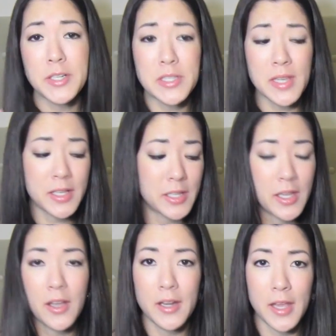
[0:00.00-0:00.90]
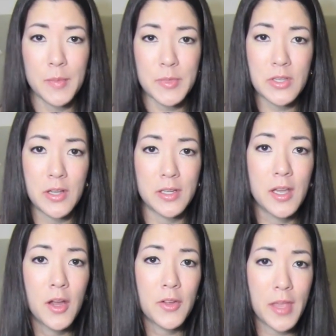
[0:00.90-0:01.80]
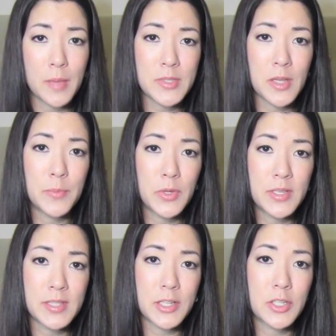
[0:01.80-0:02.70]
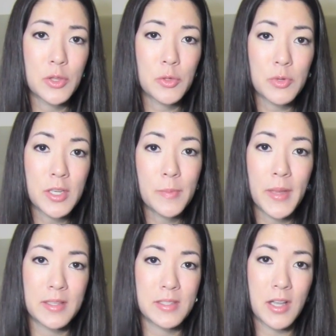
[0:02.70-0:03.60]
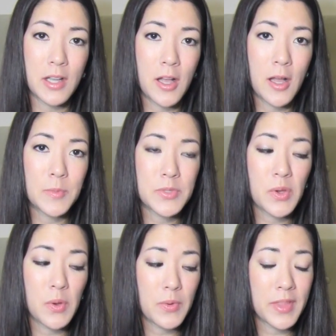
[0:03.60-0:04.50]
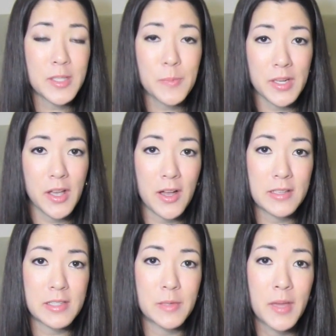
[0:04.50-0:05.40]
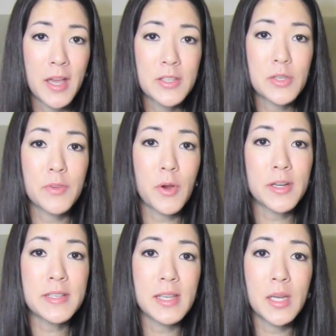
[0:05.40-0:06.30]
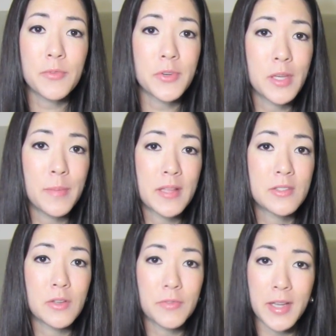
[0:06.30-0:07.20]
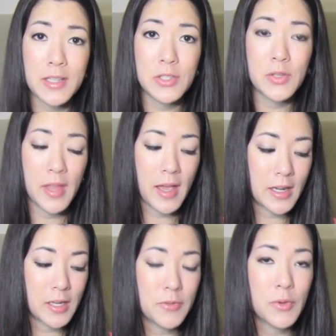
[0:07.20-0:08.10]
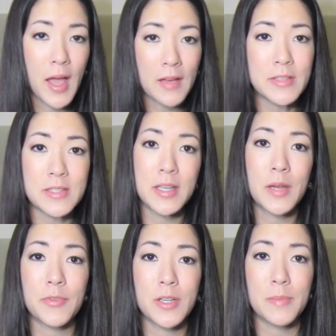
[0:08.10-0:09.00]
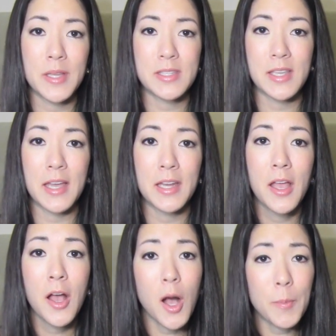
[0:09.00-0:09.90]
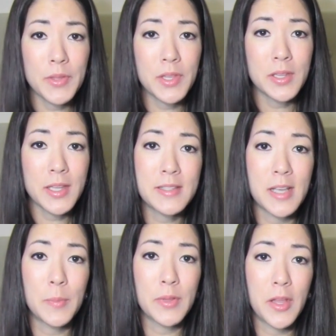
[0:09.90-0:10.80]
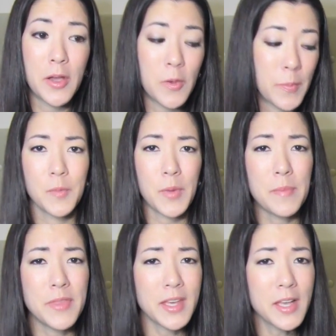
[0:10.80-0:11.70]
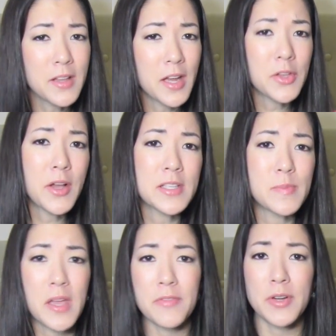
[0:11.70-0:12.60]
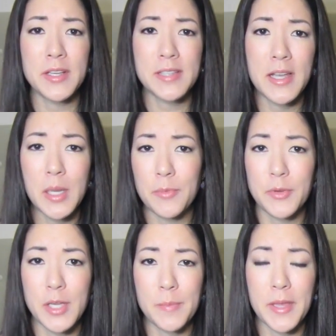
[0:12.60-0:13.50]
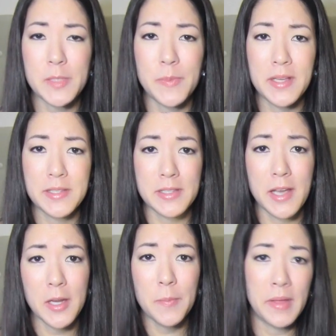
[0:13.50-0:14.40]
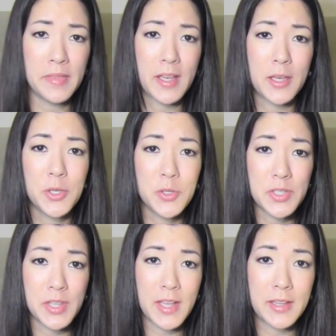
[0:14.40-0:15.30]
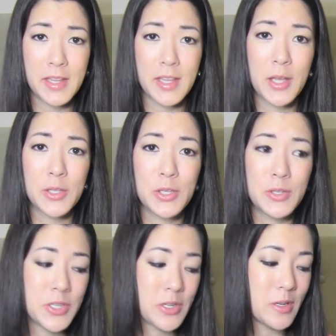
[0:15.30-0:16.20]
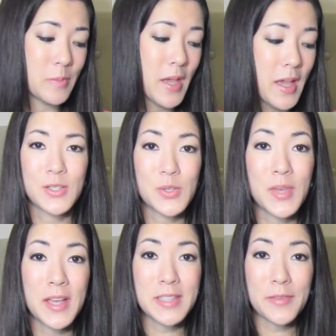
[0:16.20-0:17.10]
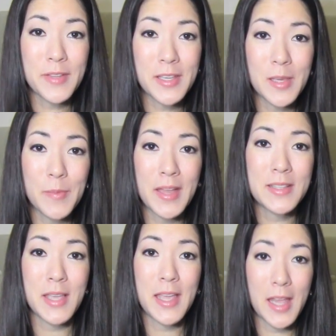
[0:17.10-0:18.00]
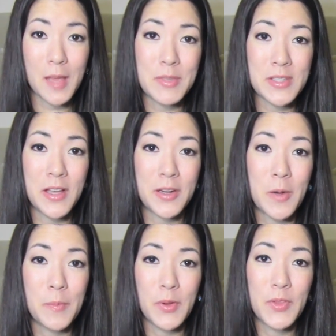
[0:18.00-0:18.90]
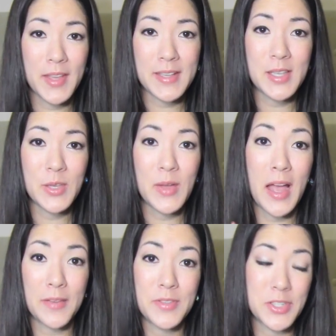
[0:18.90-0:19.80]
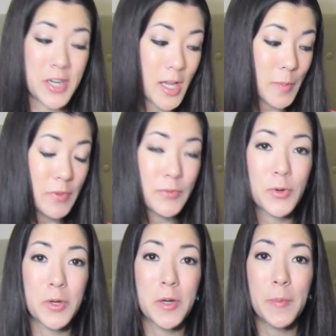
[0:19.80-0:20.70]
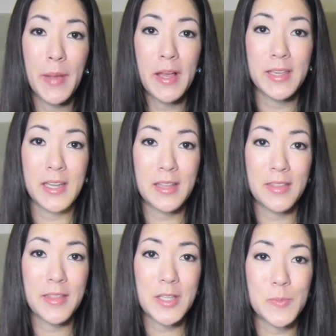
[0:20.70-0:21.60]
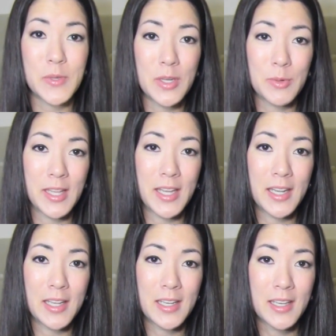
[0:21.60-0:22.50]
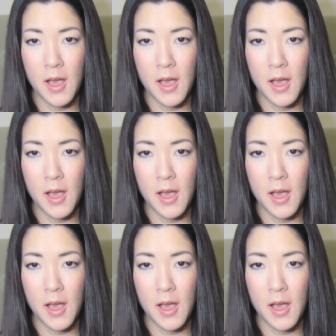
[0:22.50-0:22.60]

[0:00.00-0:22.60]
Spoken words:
just like clicking on Amazon or the Amazon beauty section through Ebates.com. So that's pretty awesome. So if you're already signed up for Ebates, don't forget to do that. And if you haven't signed up for Ebates yet, I'll put the link down below. But I'm thinking a lot of you guys may have already signed up for Ebates because it's kind of been like a huge thing lately on YouTube. So yeah, definitely Ebates and Amazon are both things that you have to check before buying anything that's beauty related.